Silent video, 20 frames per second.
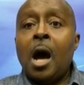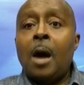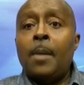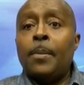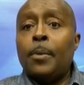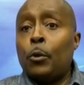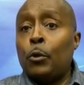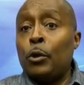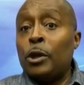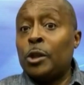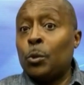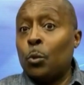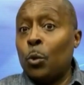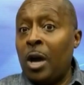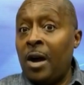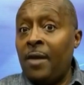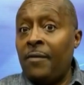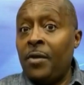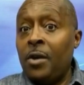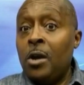Chris
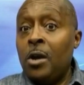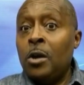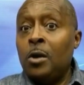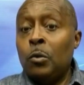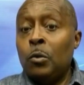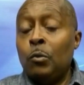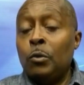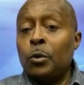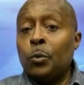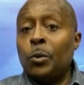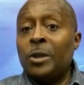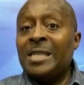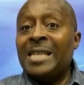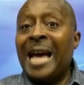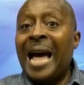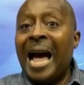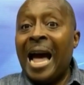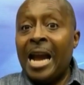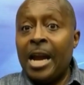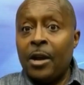Ruff, who's
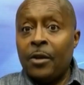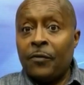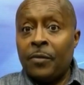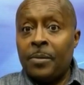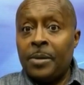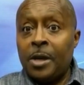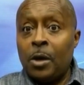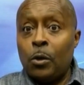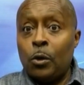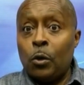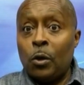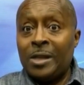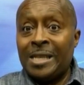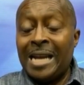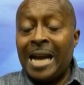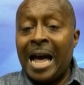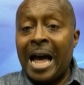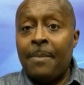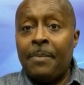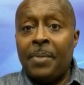retired from Del Norte
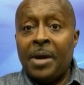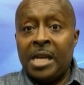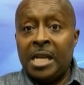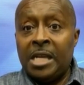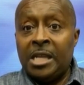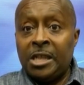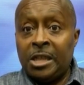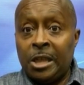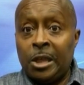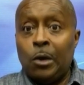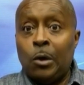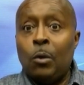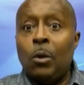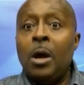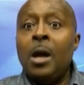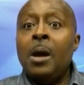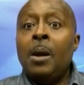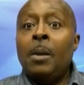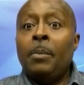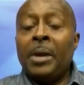High, but he still
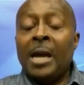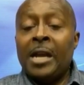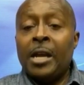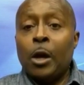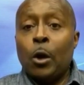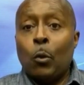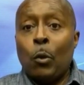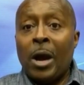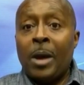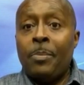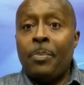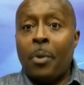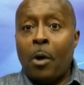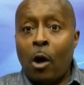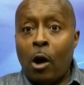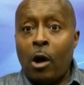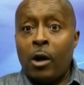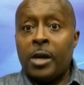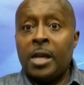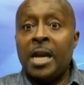played a great
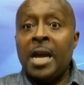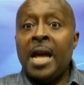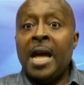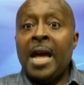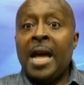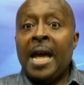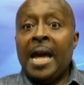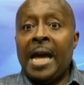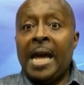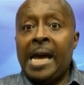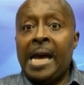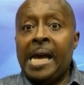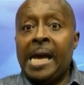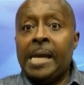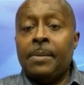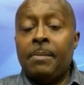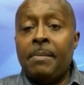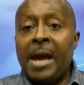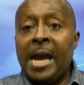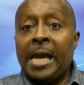part
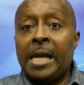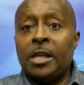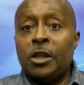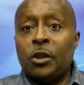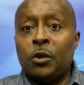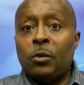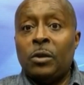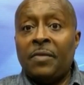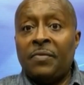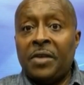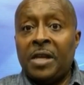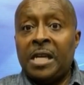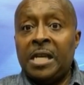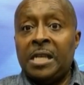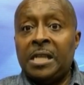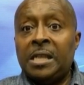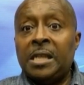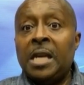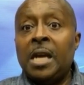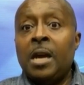in making sure that
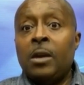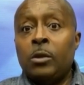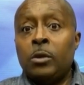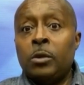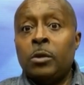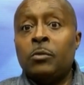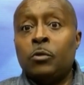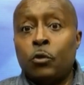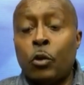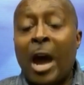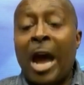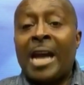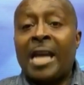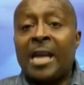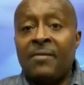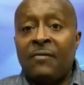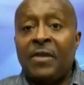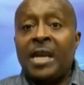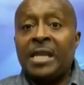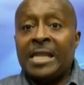these track
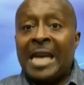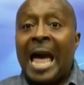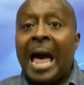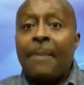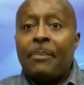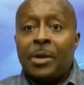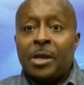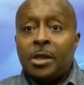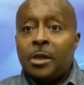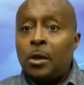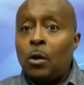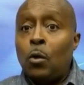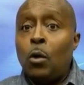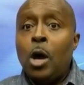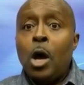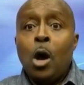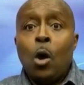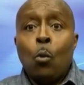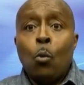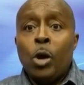events happen. So
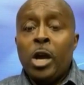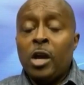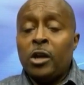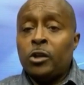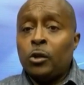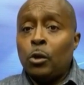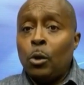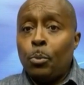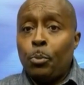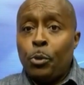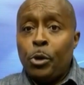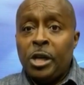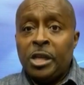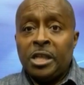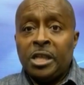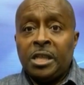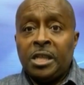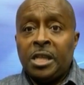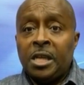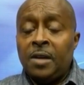we are so
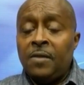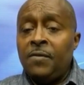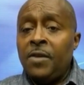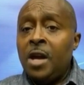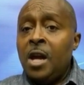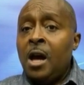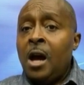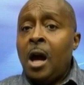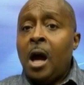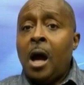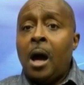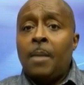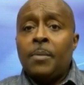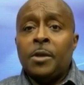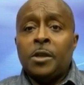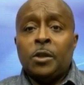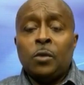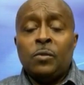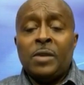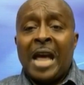appreciative.
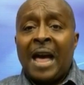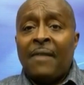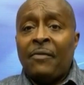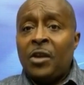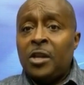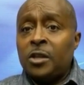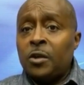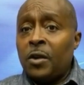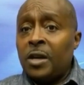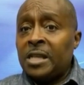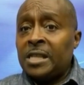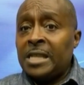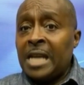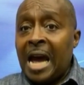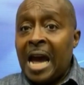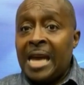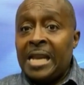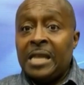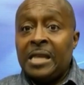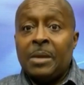The student athletes are
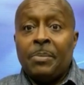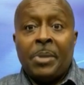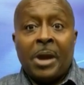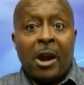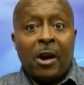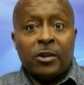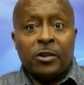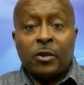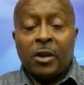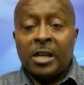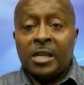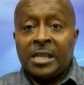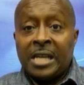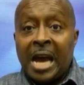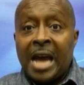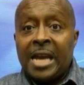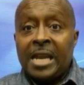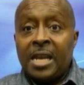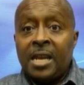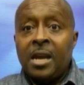excited. The parents are
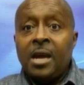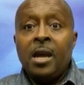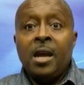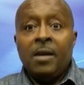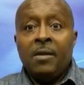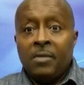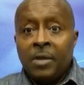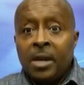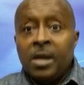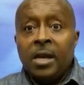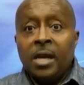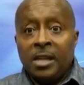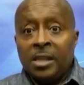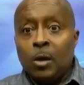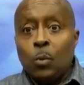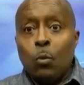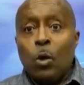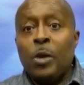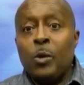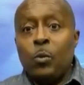excited. It's a
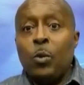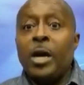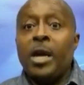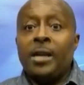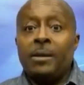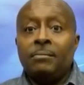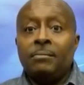win-win.